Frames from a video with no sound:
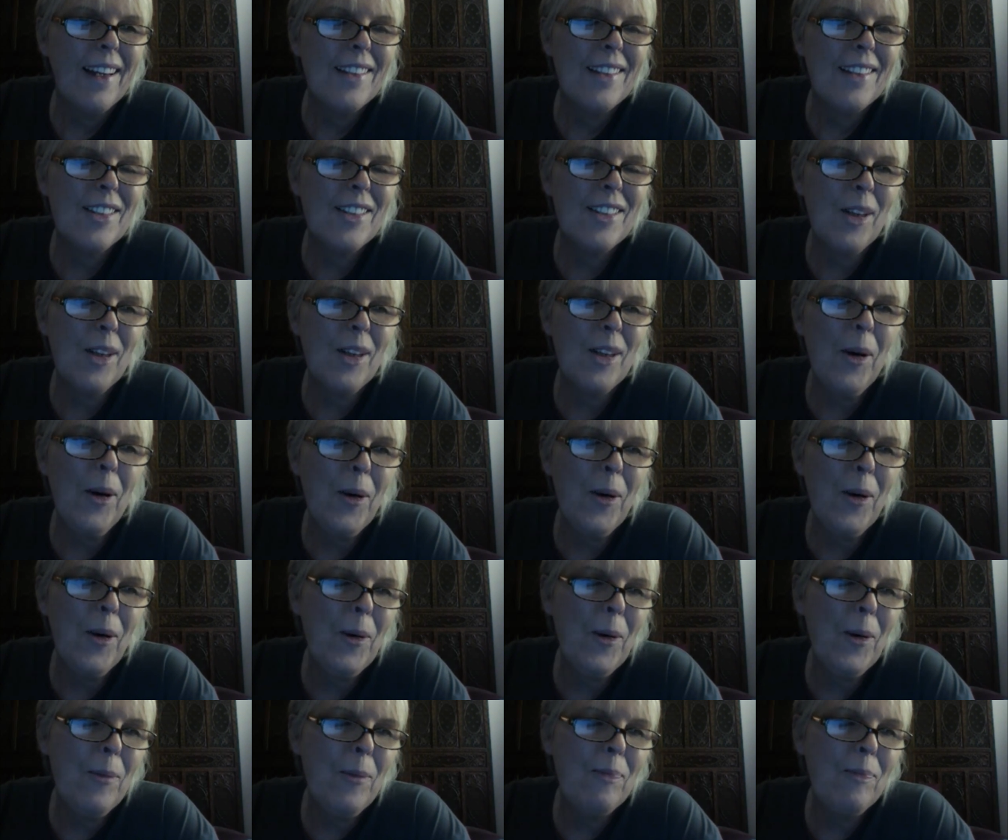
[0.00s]

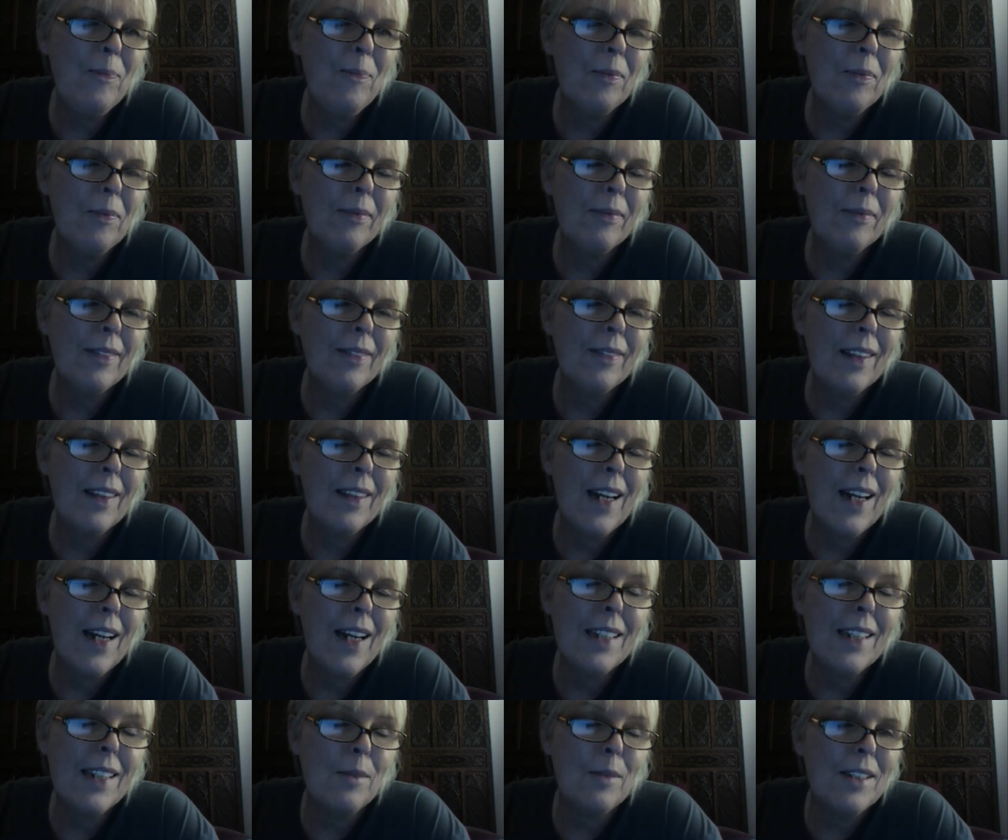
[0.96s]
So,
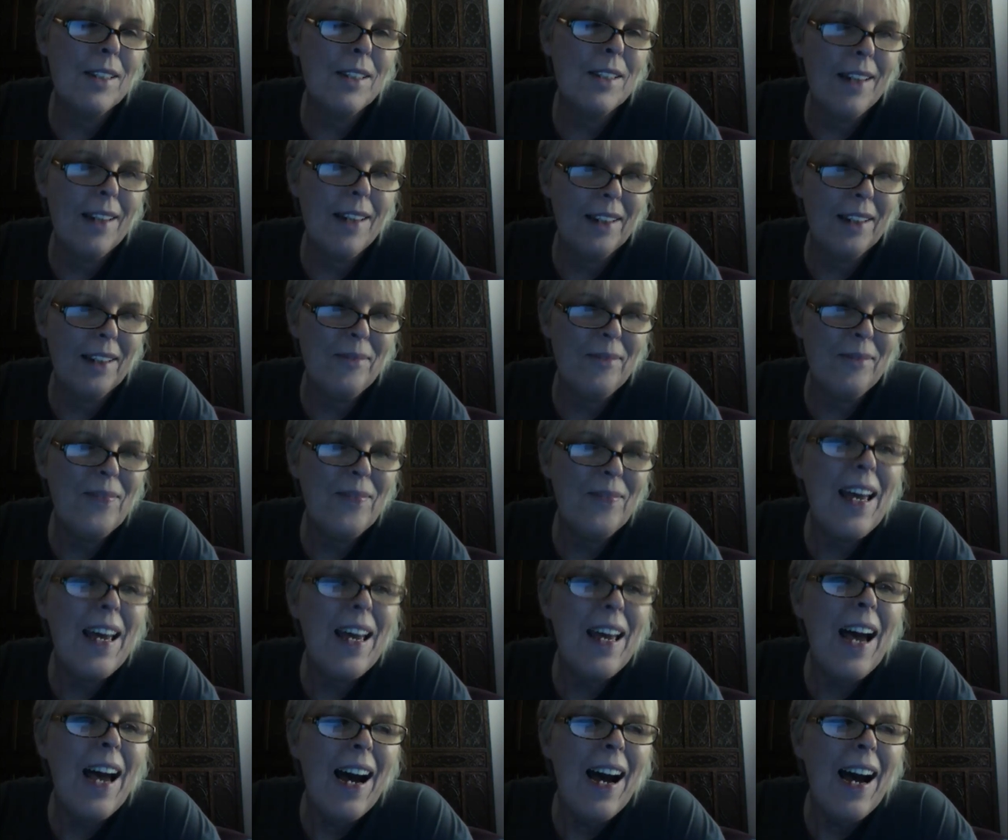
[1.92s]
as I was saying,
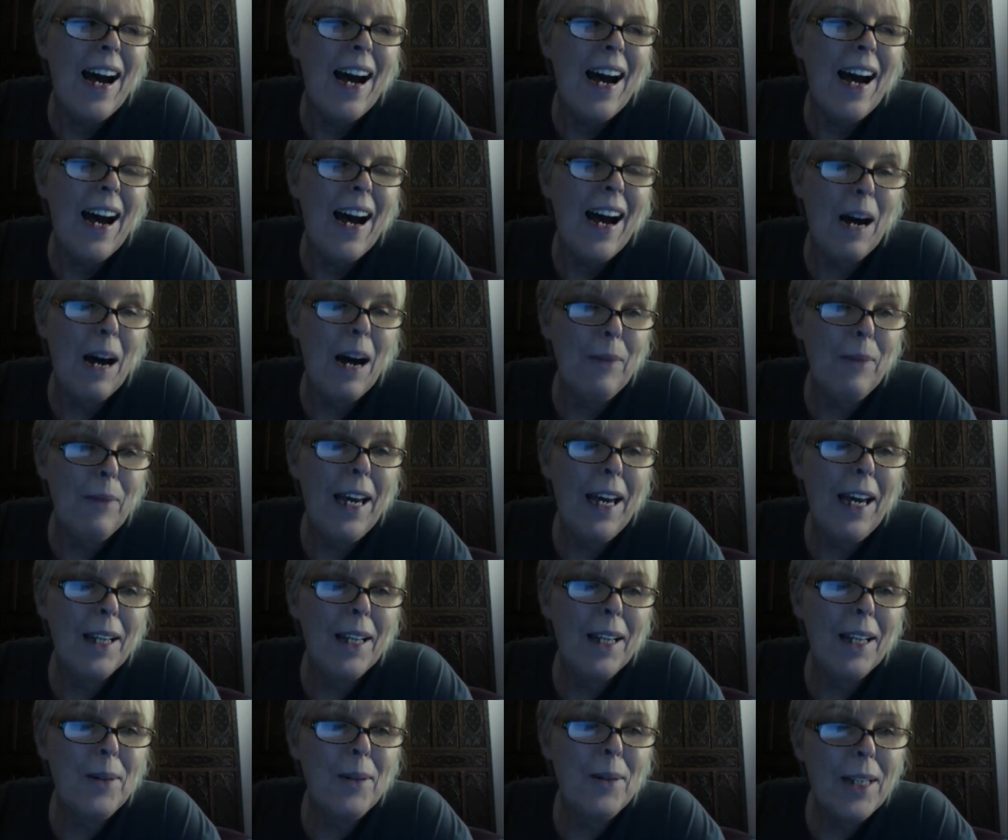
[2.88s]
happy
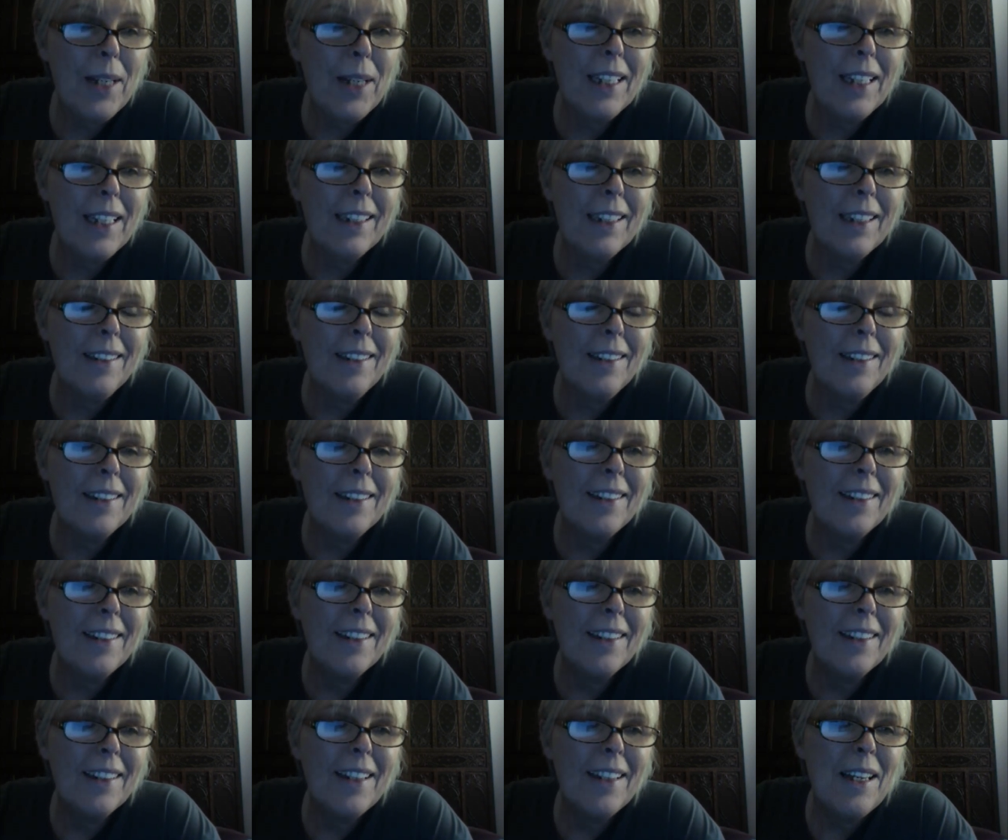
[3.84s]
Halloween.
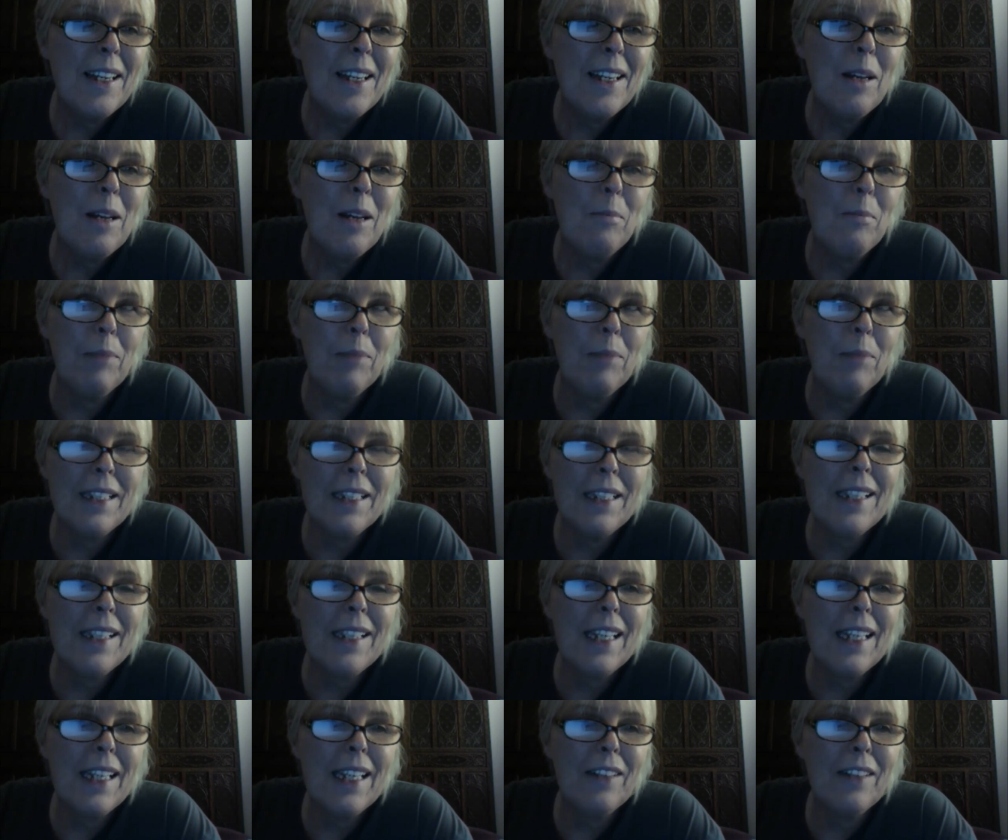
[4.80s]
Be
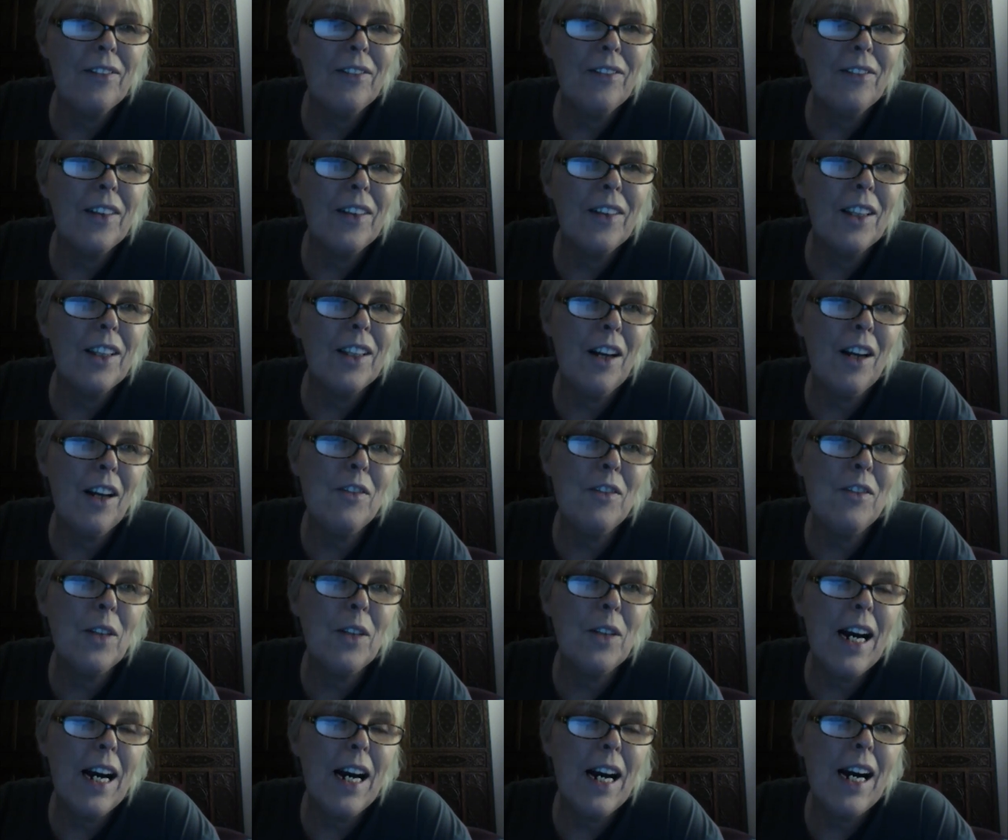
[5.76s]
safe. Love
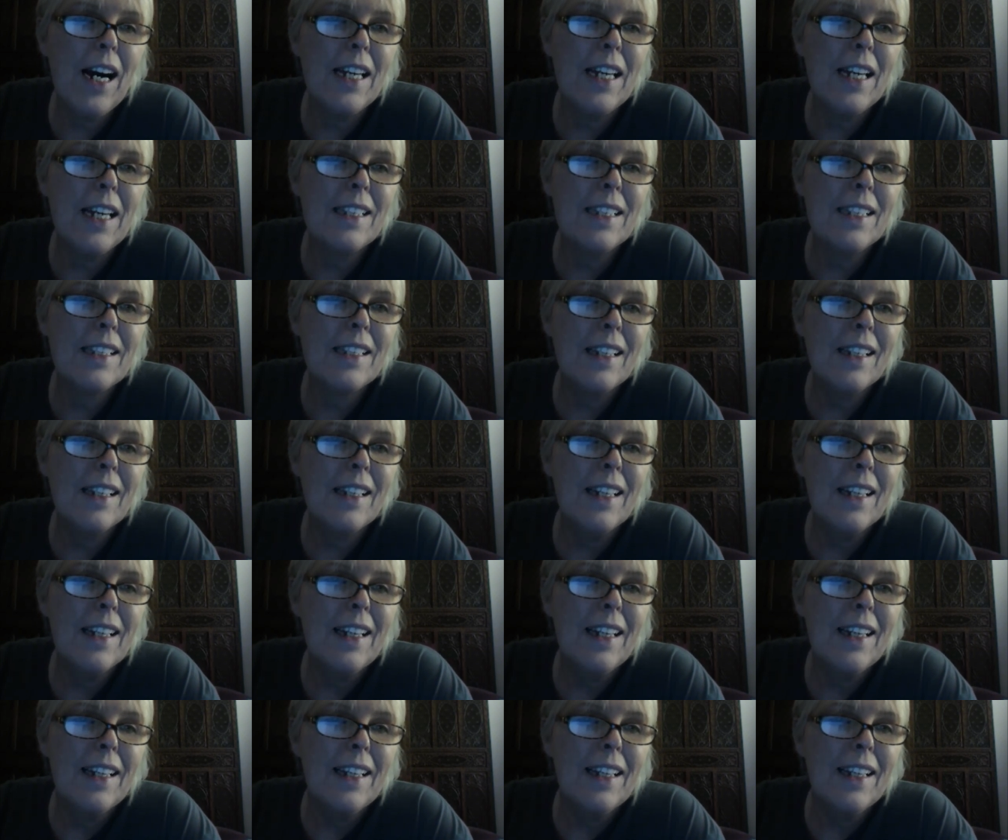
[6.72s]
you guys.
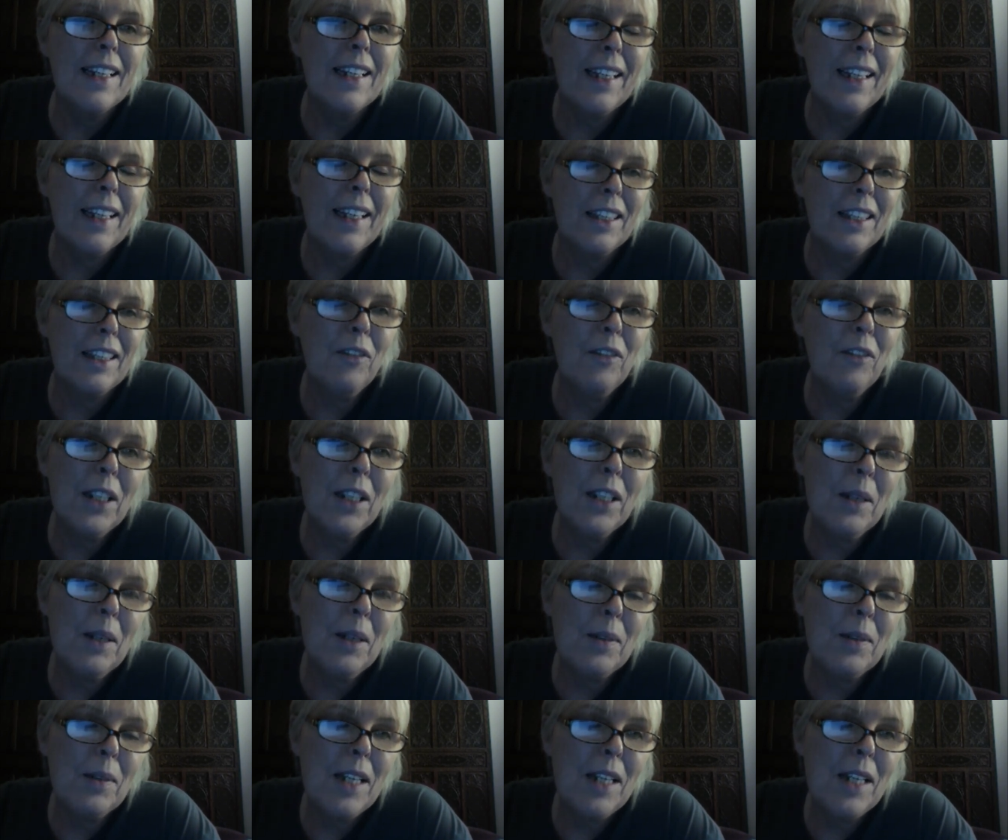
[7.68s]
Get the
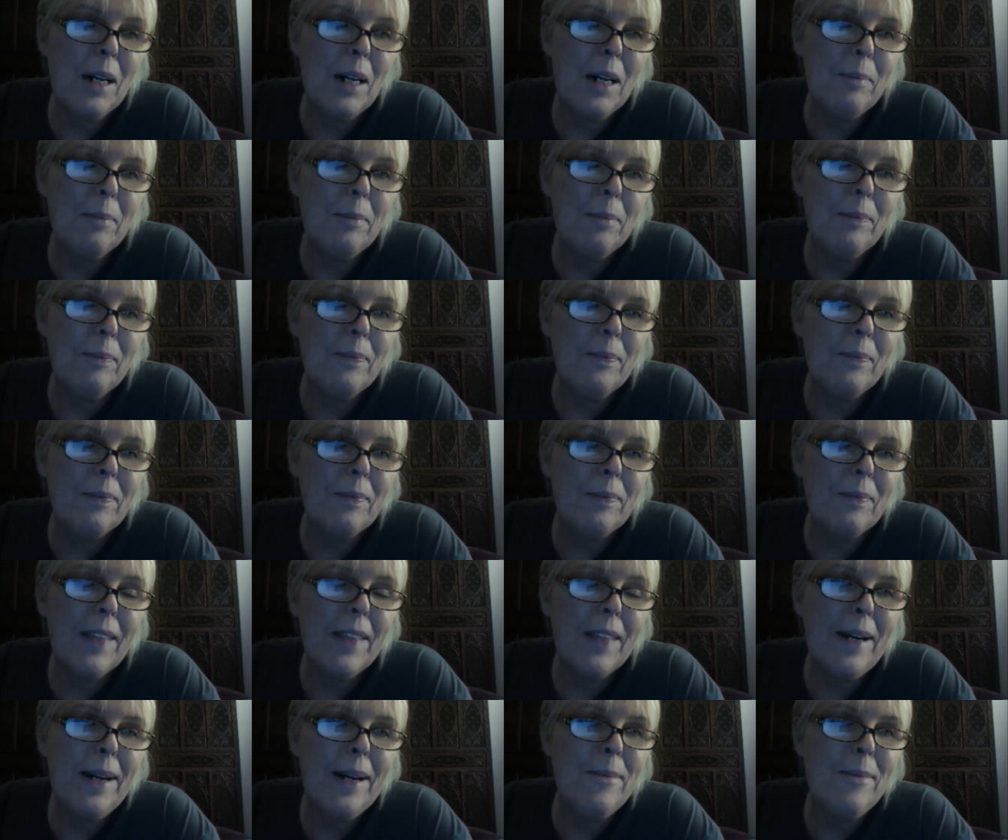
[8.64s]
videos up.
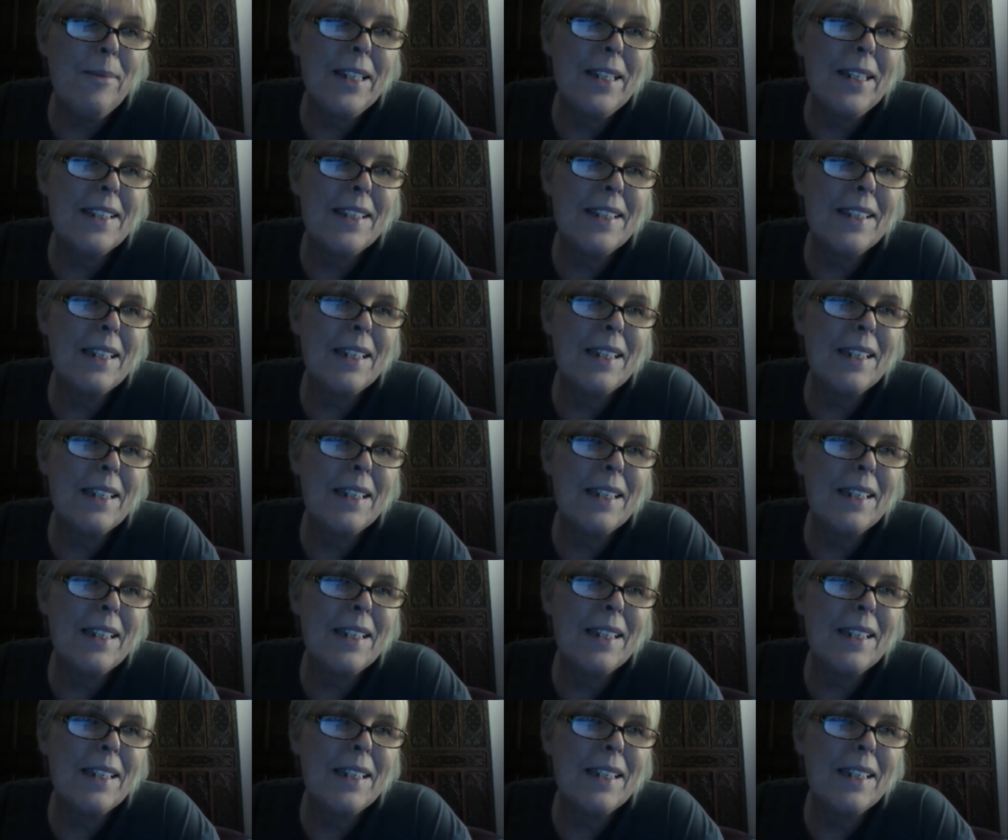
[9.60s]
Can't wait to